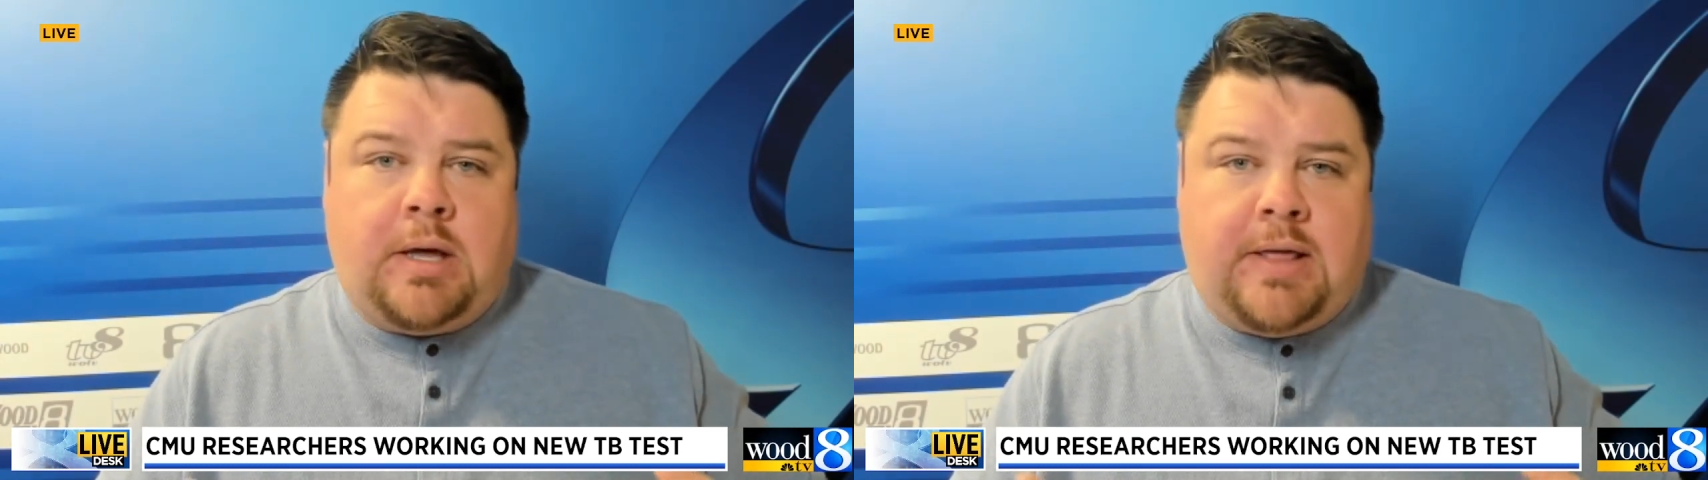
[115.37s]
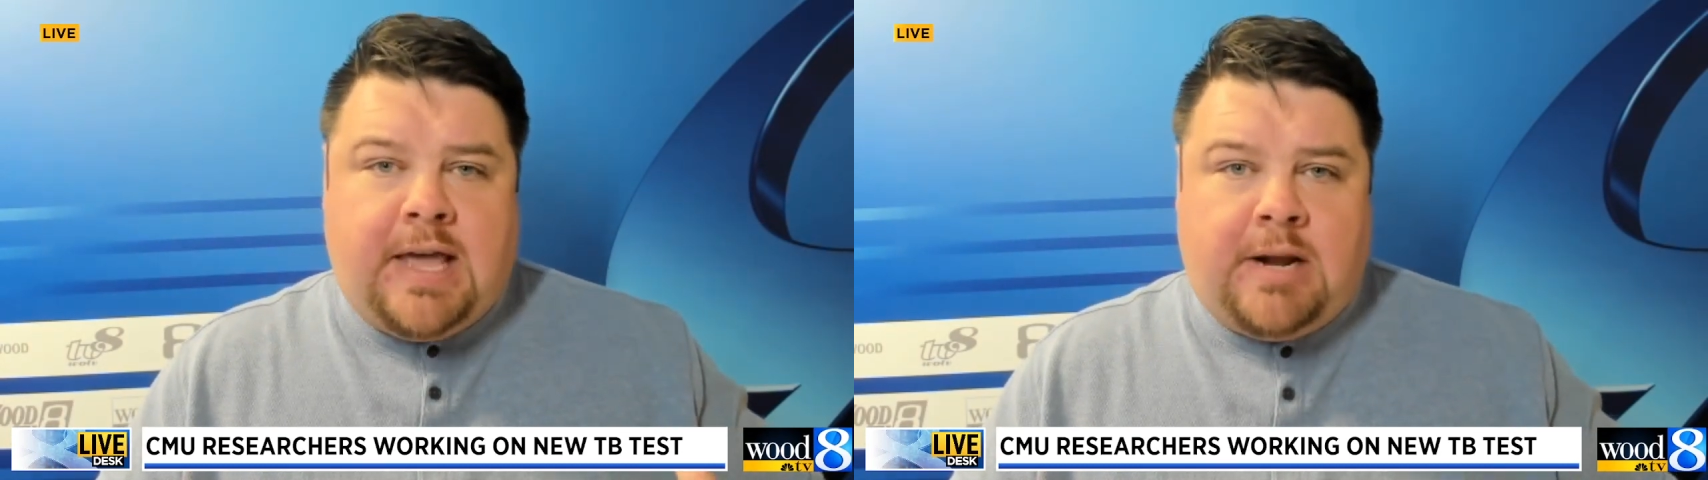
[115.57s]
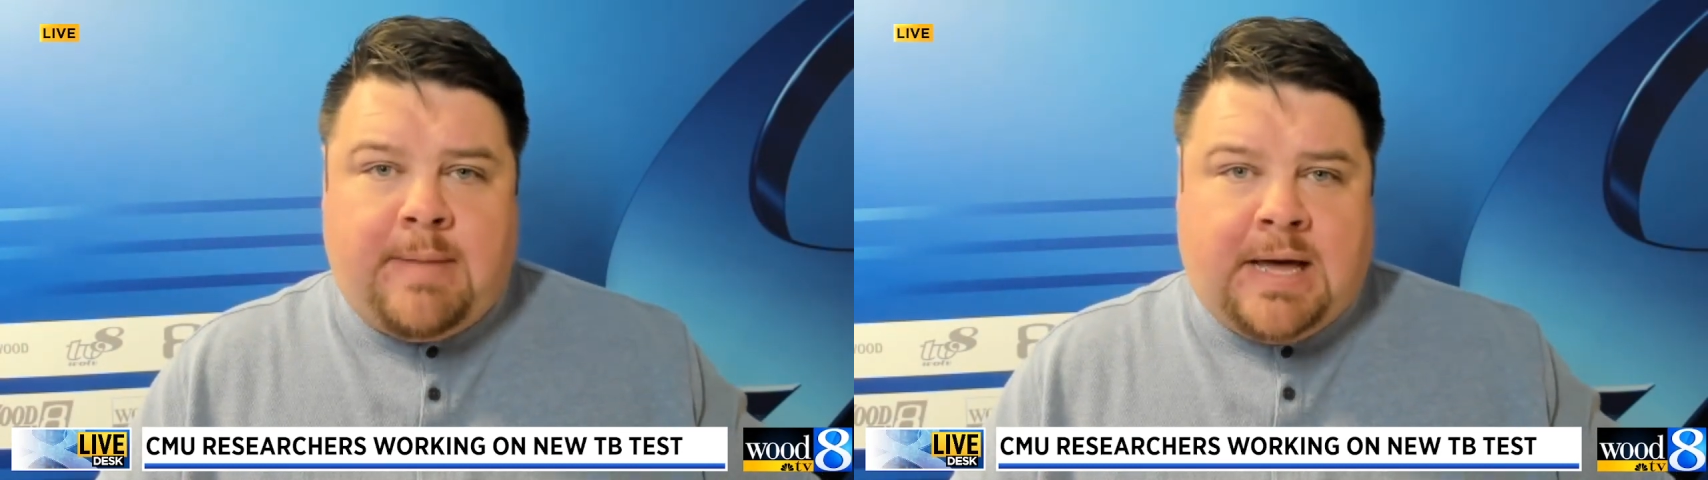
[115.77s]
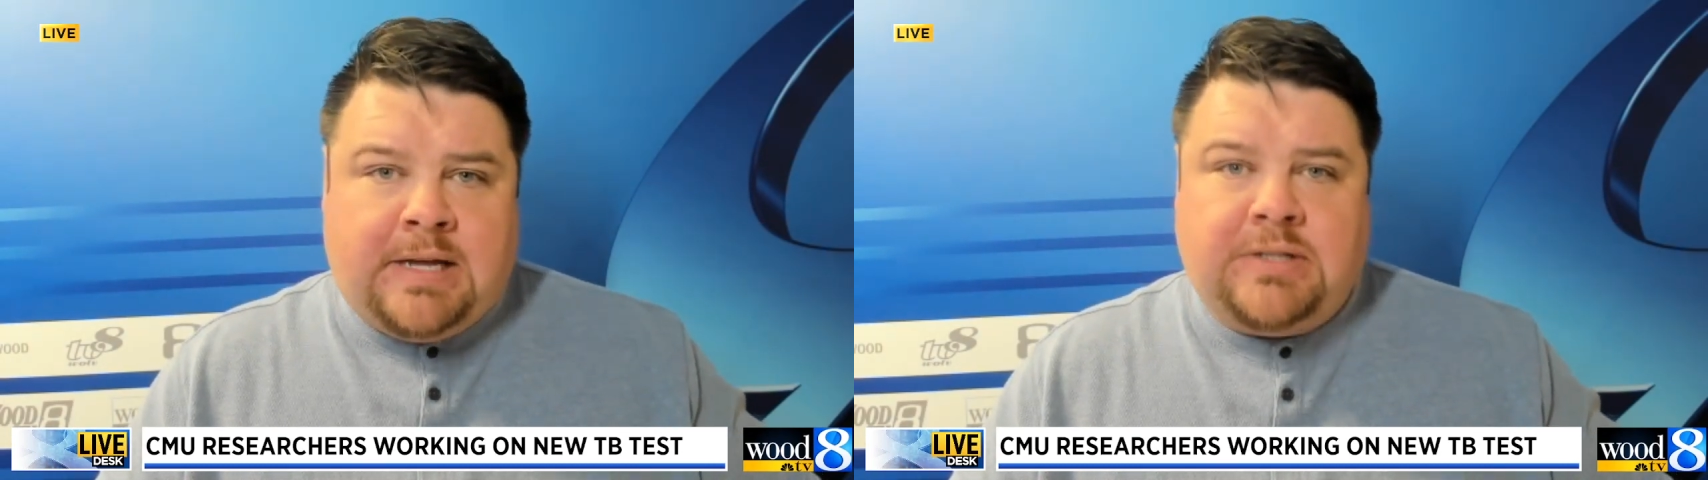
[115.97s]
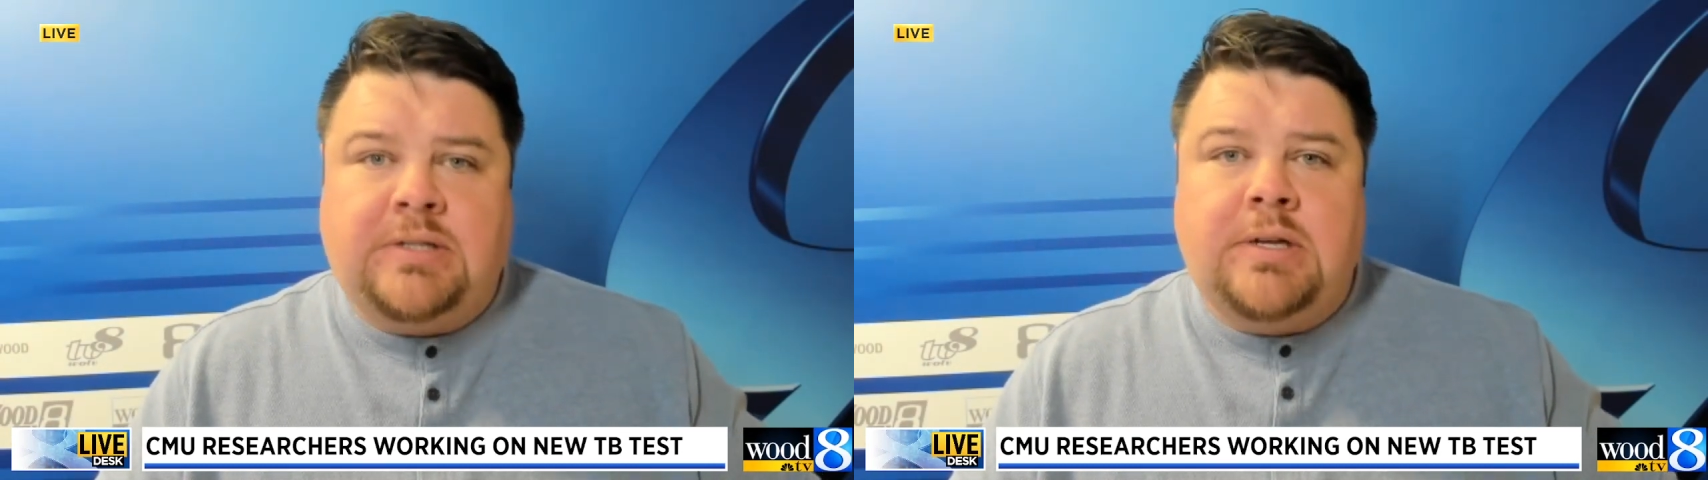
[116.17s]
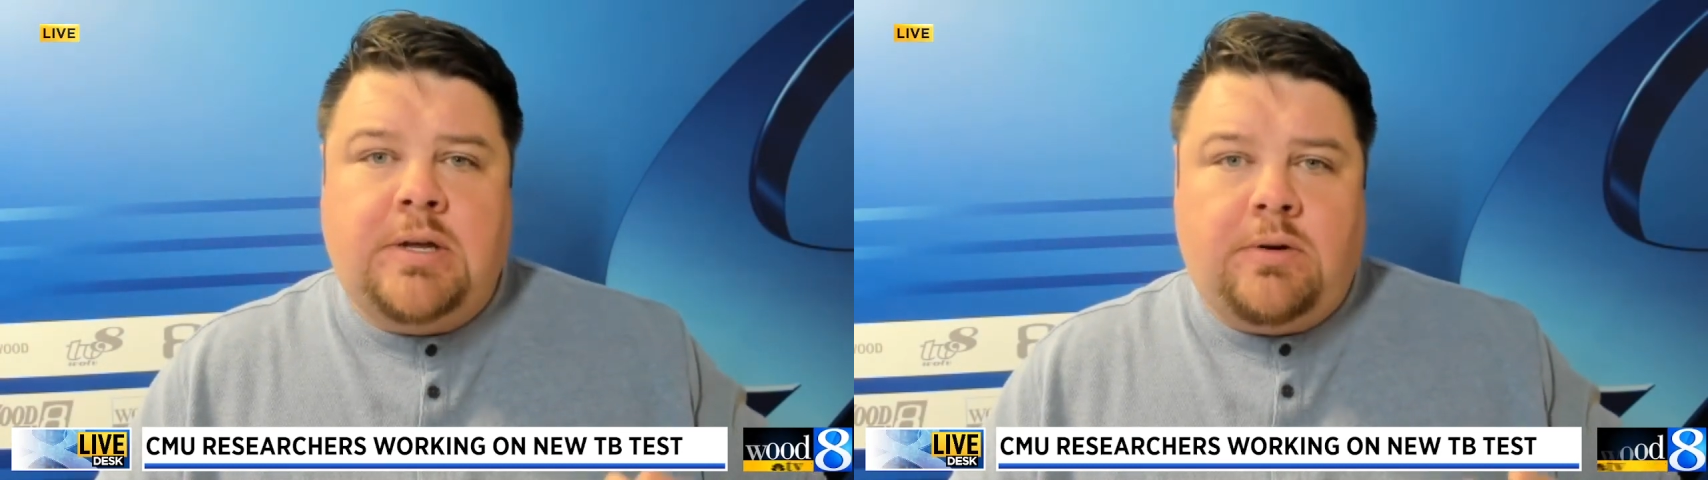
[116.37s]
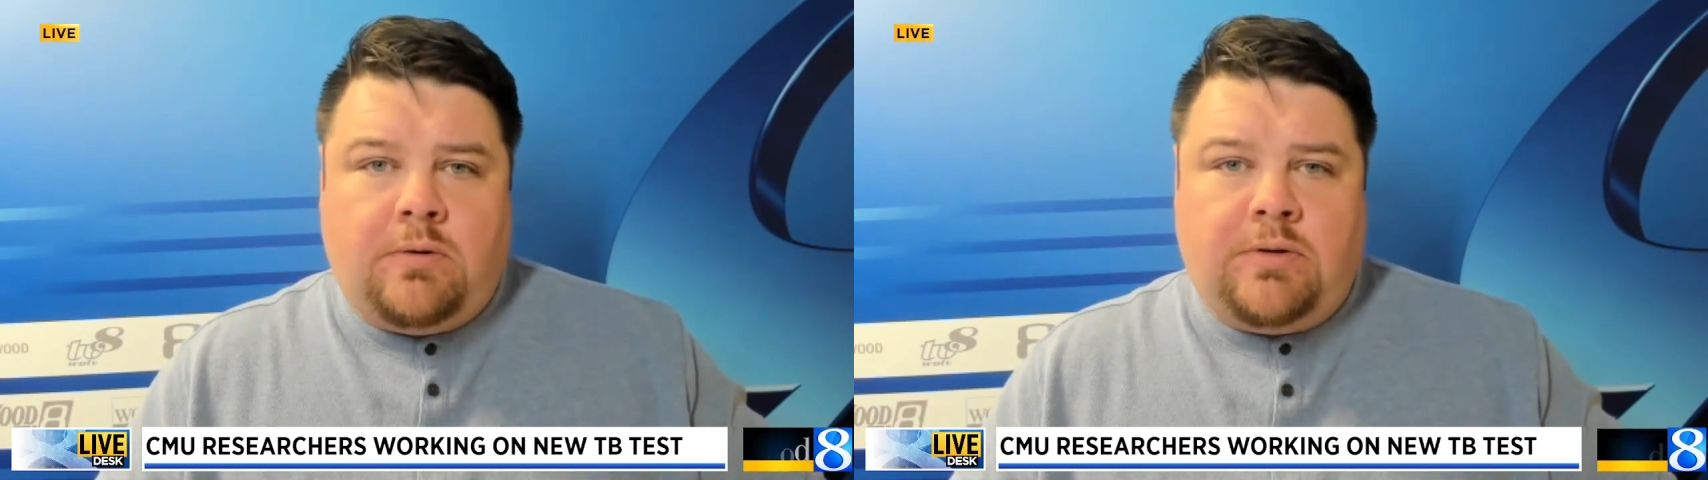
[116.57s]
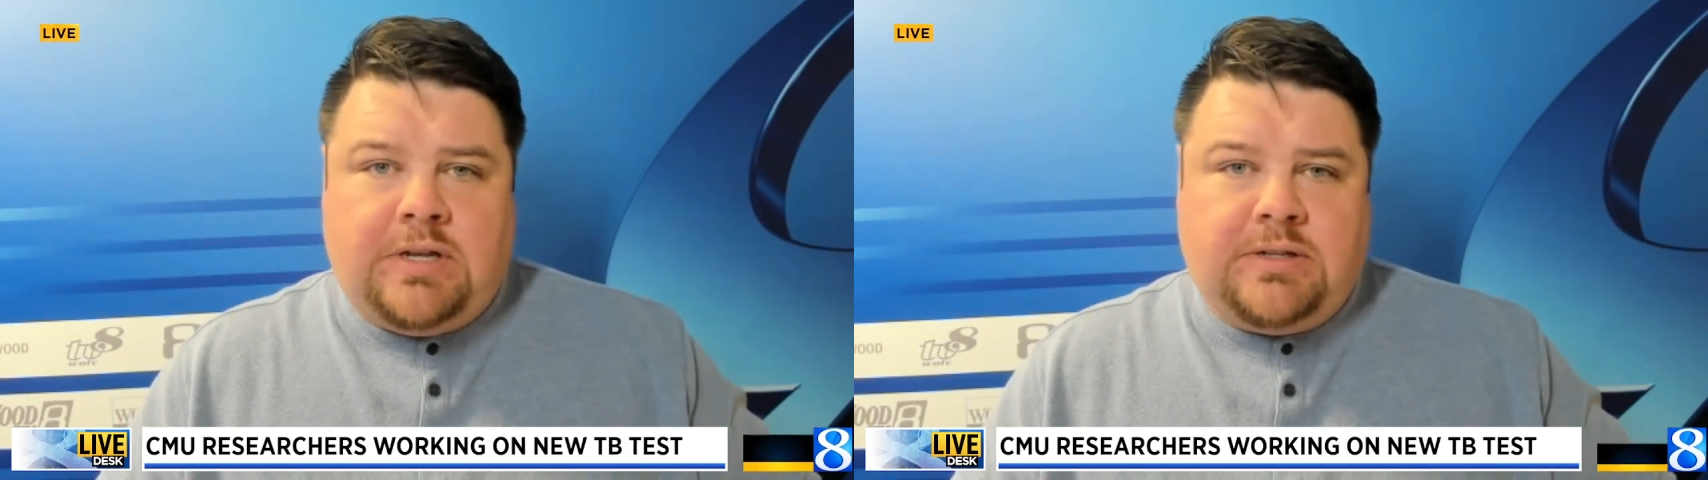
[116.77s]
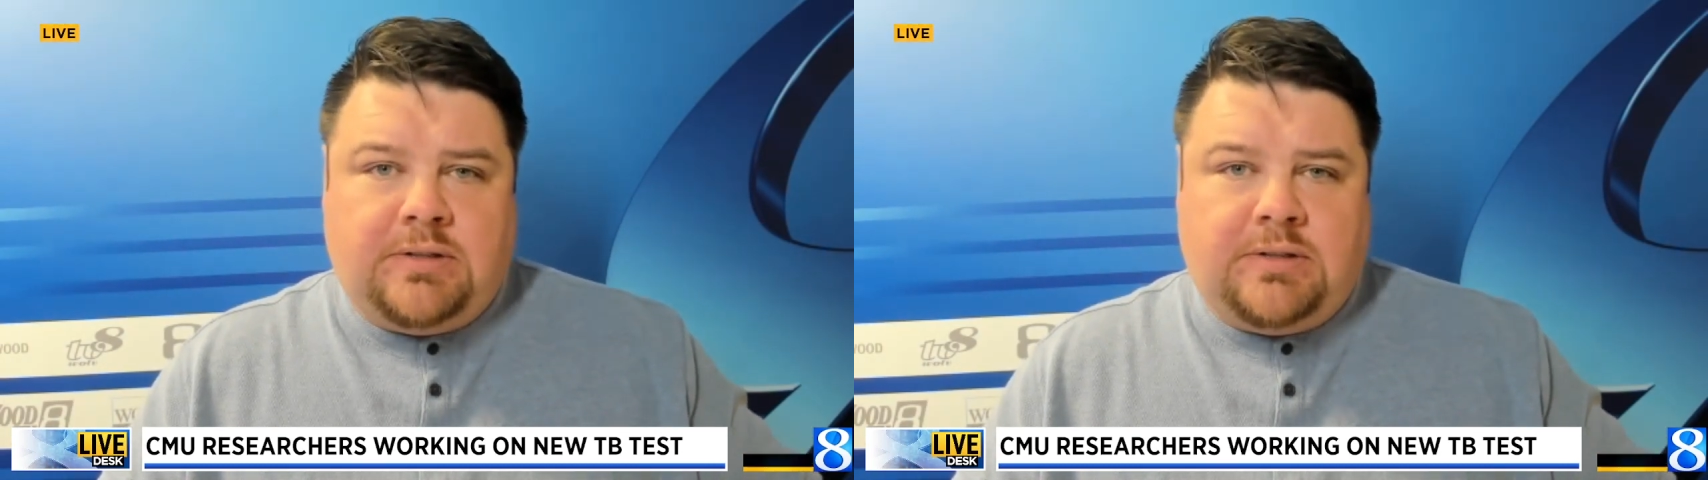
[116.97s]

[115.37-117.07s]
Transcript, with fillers: antibodies or these,